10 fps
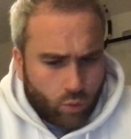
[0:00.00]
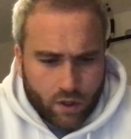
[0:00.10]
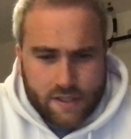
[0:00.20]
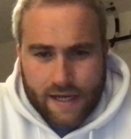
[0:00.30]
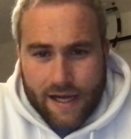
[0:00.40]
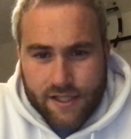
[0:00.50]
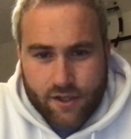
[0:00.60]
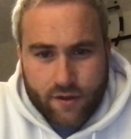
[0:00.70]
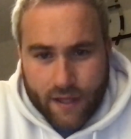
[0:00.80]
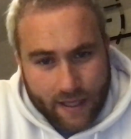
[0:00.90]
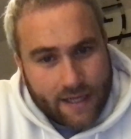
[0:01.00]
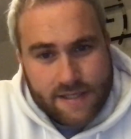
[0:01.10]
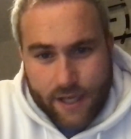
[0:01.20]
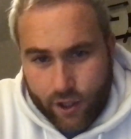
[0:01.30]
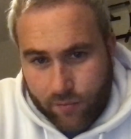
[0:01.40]
Once that's done, they kind of
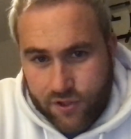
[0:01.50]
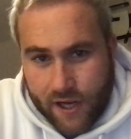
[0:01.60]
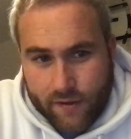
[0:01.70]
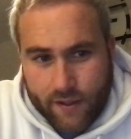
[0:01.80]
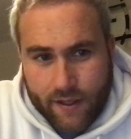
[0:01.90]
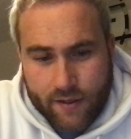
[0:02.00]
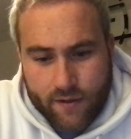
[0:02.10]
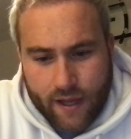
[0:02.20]
sit you up gently,